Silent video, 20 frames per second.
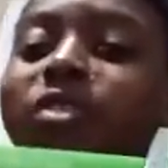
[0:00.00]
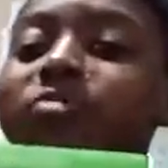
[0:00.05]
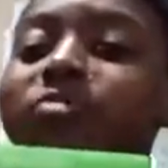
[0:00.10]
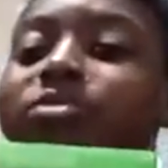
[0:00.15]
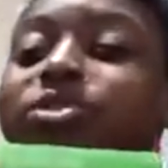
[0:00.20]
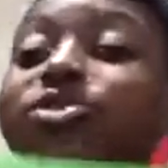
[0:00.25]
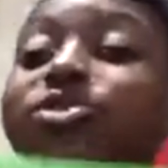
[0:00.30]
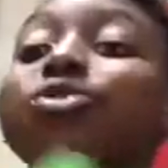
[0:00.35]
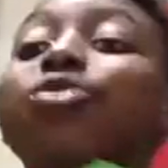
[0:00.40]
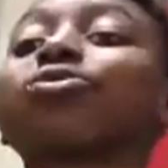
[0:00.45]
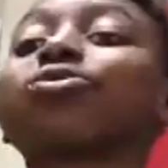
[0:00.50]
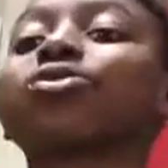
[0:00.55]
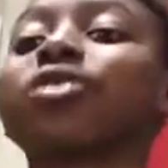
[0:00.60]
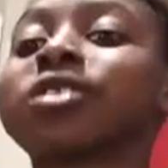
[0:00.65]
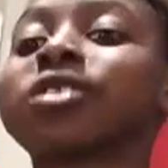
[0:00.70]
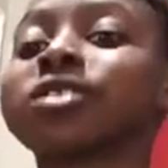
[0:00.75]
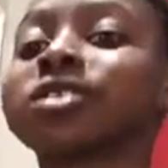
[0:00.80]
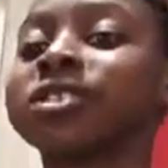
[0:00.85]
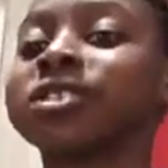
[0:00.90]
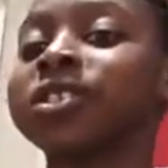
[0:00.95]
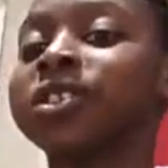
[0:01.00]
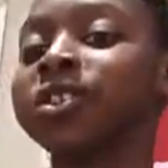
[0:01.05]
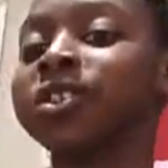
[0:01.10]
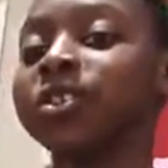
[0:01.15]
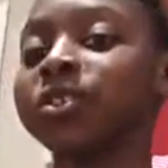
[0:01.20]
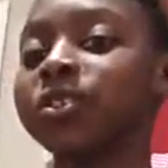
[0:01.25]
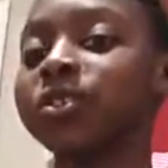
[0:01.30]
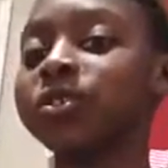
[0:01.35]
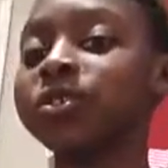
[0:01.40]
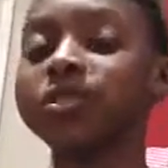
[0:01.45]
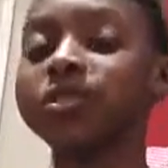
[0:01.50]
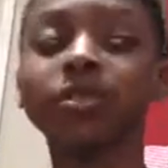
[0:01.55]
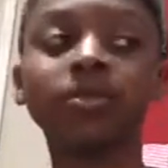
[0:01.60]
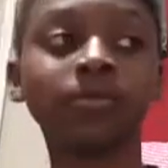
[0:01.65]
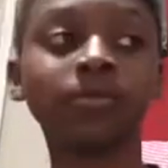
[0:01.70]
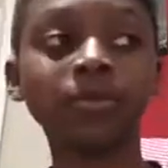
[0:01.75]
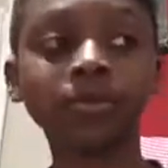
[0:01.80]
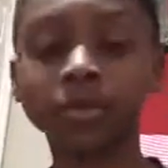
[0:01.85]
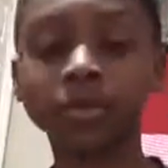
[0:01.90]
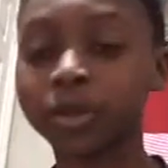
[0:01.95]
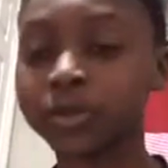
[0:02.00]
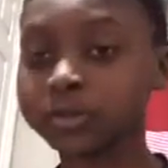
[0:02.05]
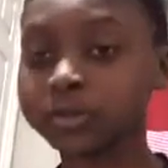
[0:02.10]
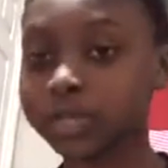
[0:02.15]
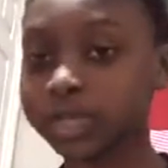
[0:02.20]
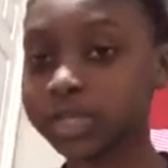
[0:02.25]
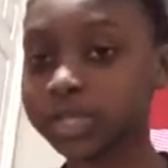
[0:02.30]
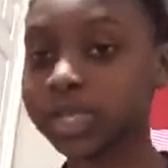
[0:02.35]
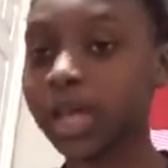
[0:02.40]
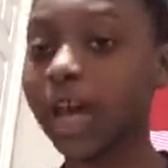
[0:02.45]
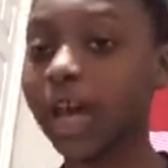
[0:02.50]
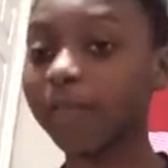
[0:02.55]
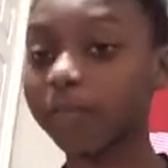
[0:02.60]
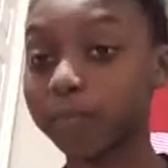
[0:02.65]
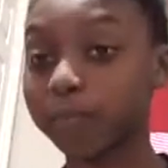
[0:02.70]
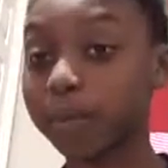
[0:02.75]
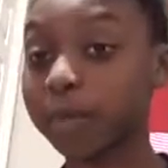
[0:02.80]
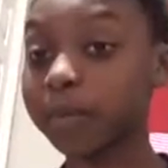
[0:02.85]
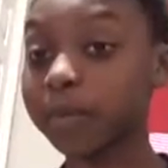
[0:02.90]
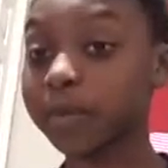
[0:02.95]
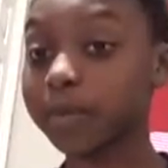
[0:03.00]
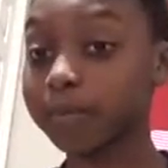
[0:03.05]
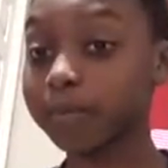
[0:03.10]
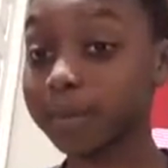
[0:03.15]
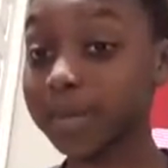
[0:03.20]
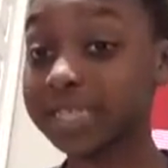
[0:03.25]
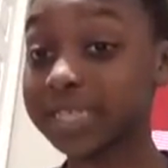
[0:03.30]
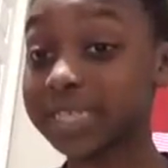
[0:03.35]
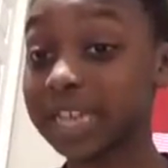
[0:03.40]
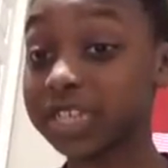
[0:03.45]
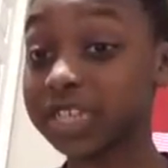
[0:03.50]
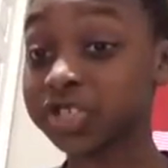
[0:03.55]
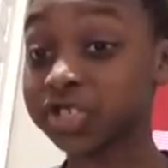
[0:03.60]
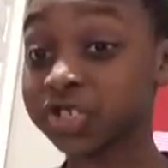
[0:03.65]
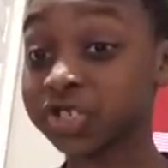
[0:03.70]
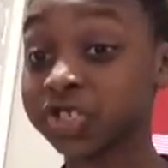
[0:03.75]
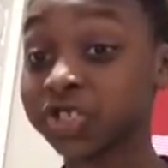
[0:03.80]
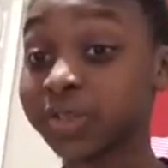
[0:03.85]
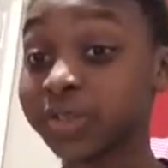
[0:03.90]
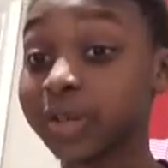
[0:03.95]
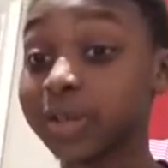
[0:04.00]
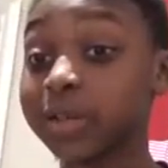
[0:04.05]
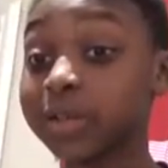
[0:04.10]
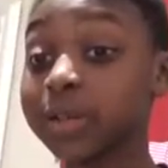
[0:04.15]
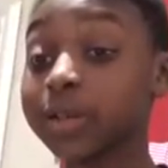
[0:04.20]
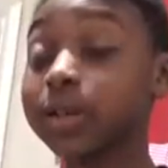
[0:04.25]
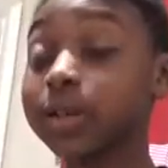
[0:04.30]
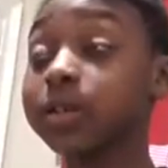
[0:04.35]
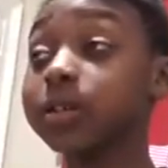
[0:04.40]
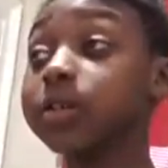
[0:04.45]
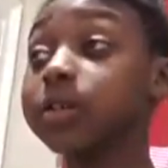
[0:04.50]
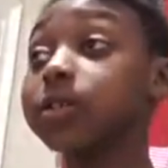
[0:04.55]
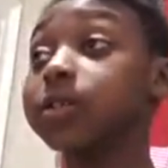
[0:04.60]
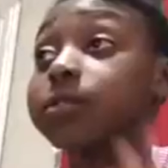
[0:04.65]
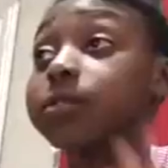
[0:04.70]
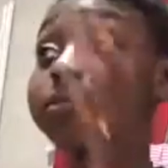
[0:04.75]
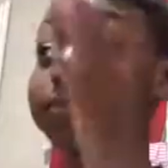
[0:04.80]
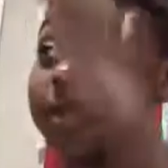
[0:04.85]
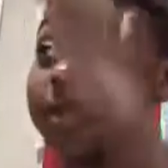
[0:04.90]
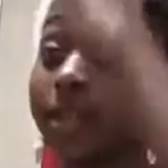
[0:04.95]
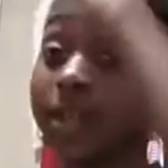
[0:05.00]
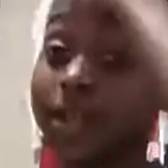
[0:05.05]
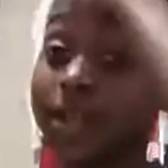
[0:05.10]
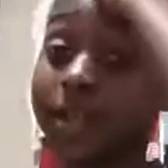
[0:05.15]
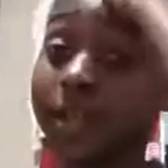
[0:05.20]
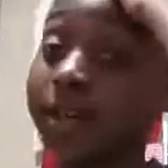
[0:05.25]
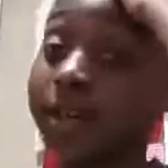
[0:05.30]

One. I'm so sorry to all those guys that have PlayStations, but